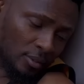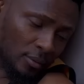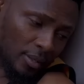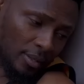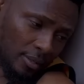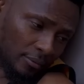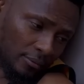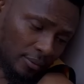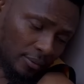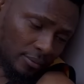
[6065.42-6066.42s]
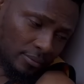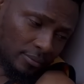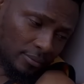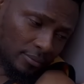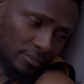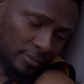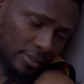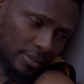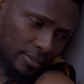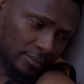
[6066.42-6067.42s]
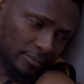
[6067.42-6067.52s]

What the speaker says: You know I love you, right?